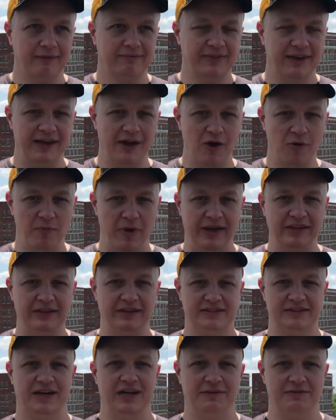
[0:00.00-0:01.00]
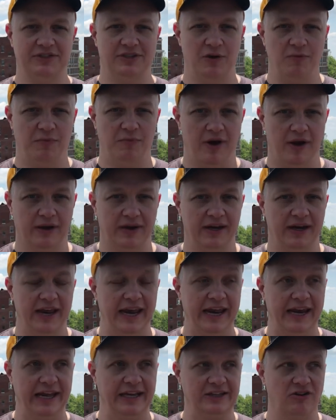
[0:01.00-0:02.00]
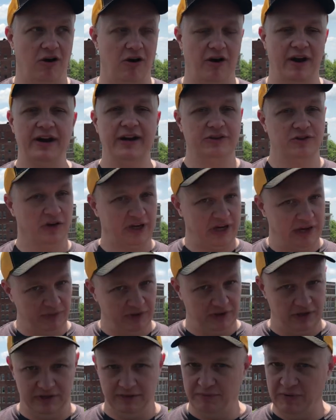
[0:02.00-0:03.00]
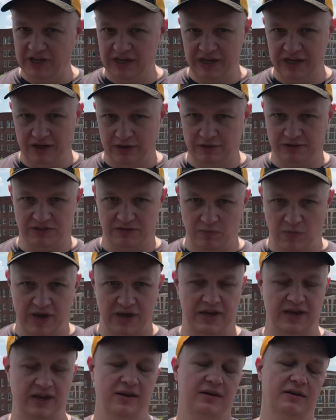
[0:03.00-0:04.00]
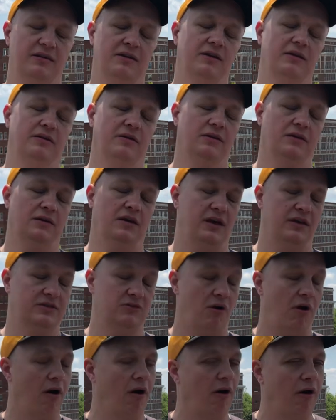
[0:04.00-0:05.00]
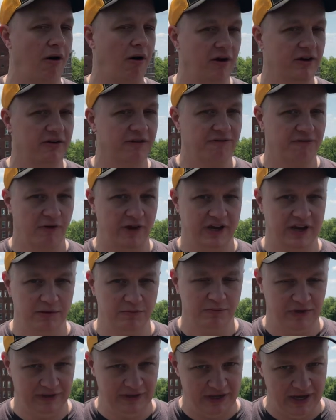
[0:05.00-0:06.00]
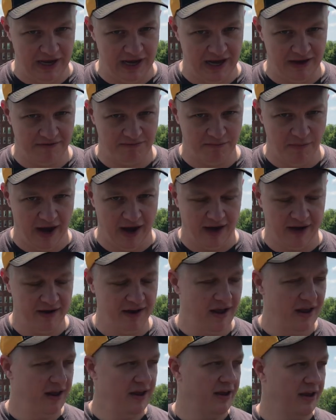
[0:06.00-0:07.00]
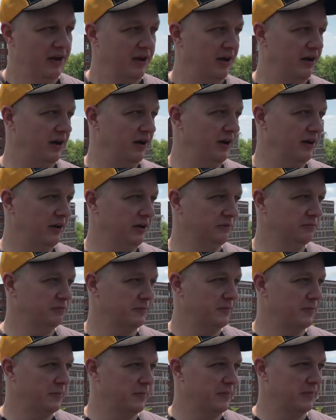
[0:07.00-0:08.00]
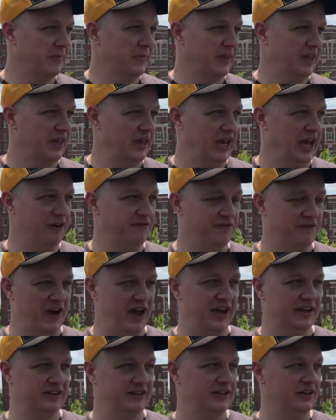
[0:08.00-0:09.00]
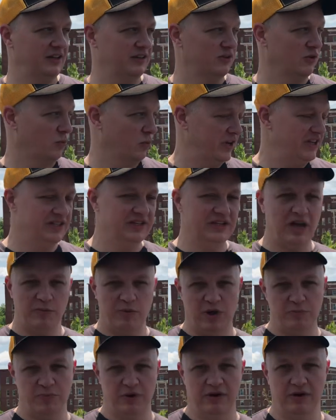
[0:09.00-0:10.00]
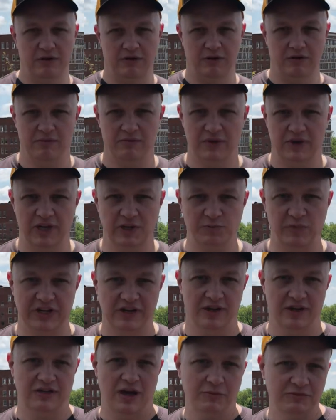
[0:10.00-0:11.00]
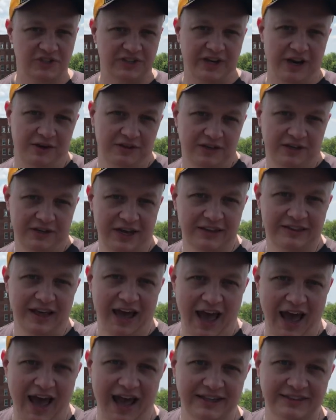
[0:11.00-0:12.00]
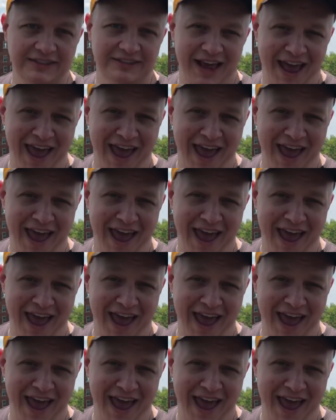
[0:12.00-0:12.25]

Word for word: Theo made this out of his own pocket. It is hard, and it took him many years to make it hard to freaking believe, man. Uh, in fact, the reason I'm up here is because I'm scared to death of heights.